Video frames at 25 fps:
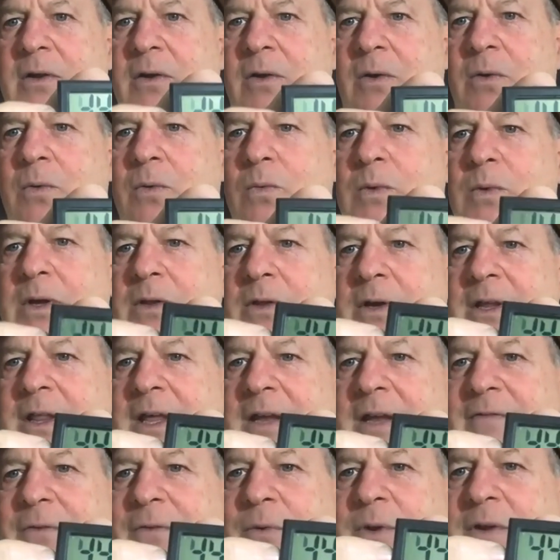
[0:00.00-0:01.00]
oh, well, look at
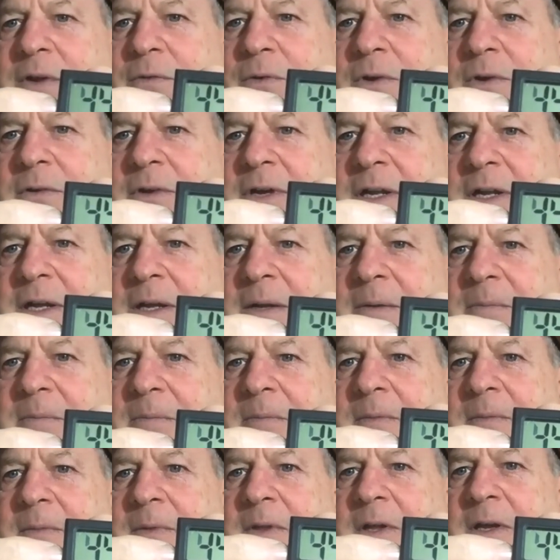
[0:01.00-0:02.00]
that, 44 already.
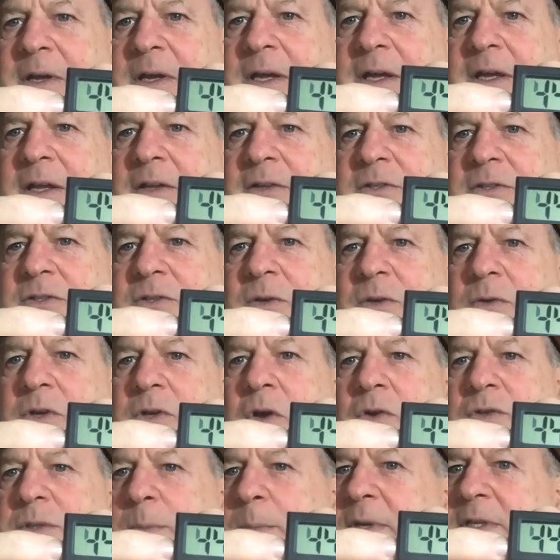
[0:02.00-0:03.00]
Okay, so it
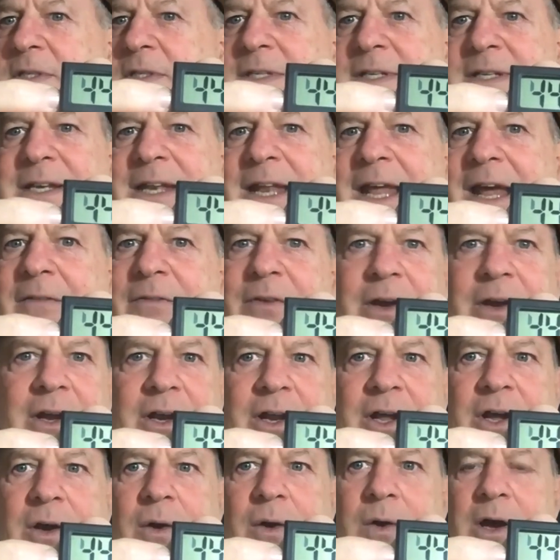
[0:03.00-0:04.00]
goes, but it's never
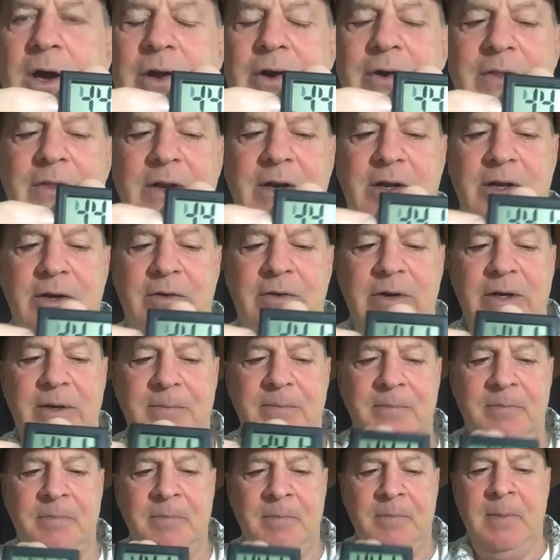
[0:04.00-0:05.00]
gonna go hotter than 100.
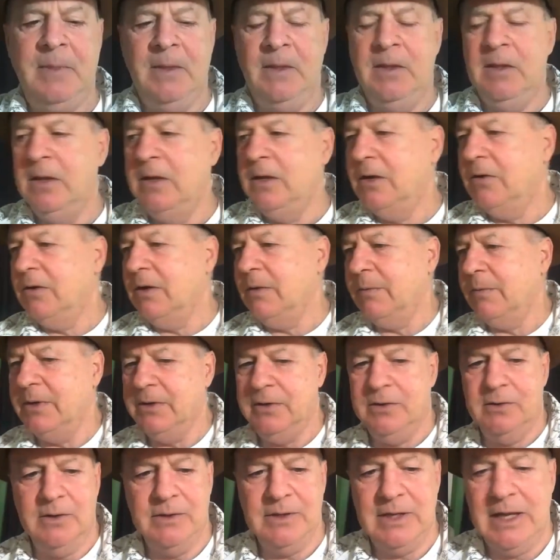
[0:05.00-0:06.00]
All right, we're gonna
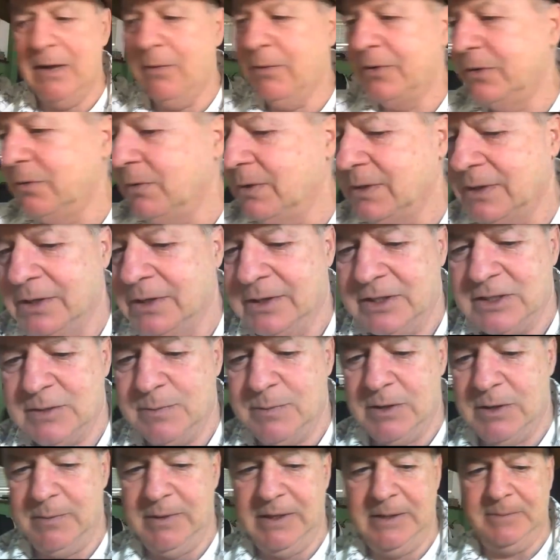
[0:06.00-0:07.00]
do that. Now we'll do a little
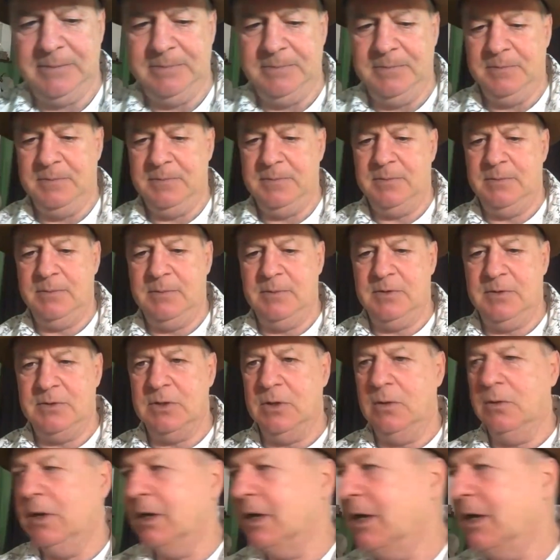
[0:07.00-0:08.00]
experiment. So I'm